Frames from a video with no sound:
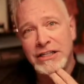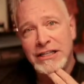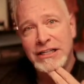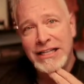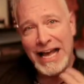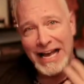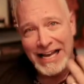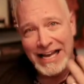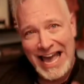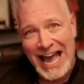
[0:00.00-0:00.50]

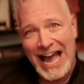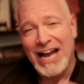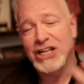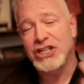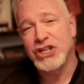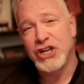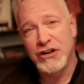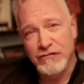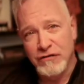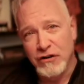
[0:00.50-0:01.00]
that cash
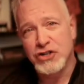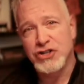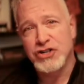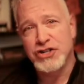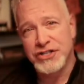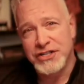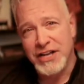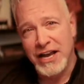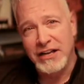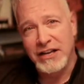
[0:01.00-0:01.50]
conversion
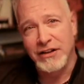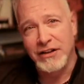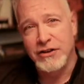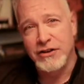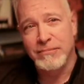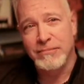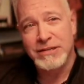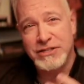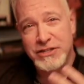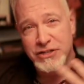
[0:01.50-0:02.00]
cycle in your
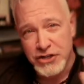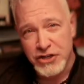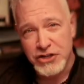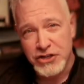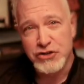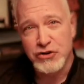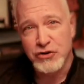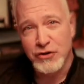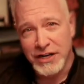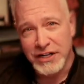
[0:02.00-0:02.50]
business is
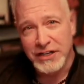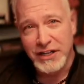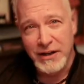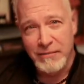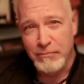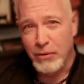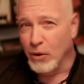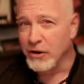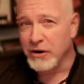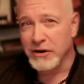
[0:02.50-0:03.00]
critically
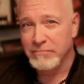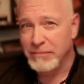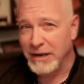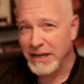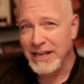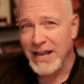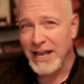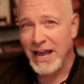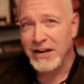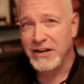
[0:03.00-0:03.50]
important, but
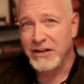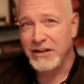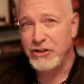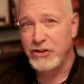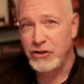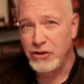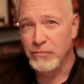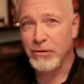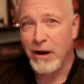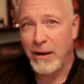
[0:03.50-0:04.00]
yet
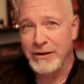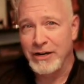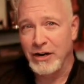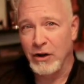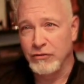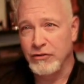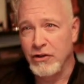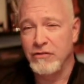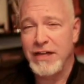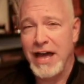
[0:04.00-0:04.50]
you probably don't
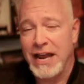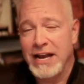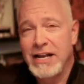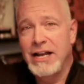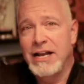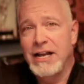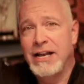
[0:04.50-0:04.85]
know that.